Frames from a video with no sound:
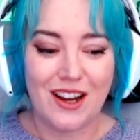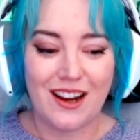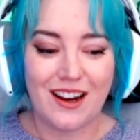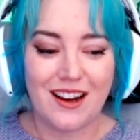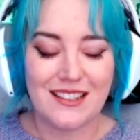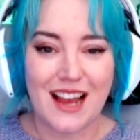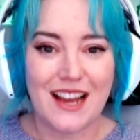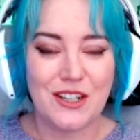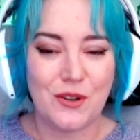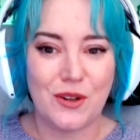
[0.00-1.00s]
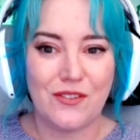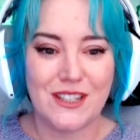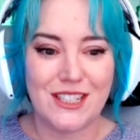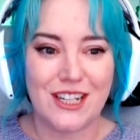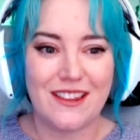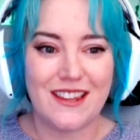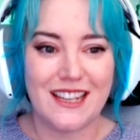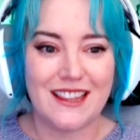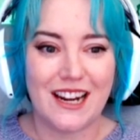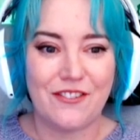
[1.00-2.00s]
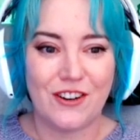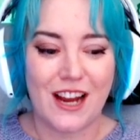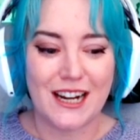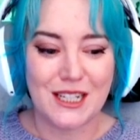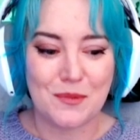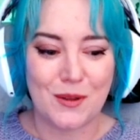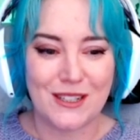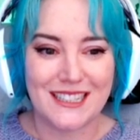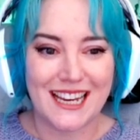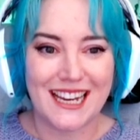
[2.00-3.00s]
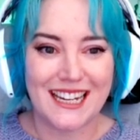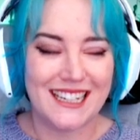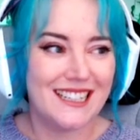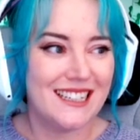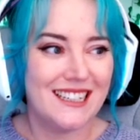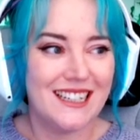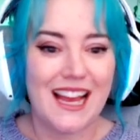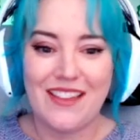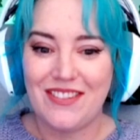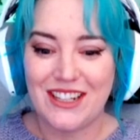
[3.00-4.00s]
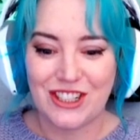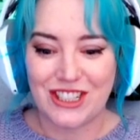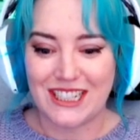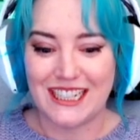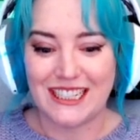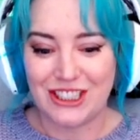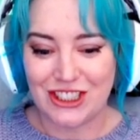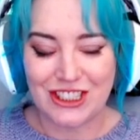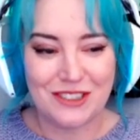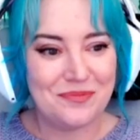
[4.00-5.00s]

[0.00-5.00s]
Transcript: Because I don't know if it's going to think that I forgot his birthday. And they just glitched.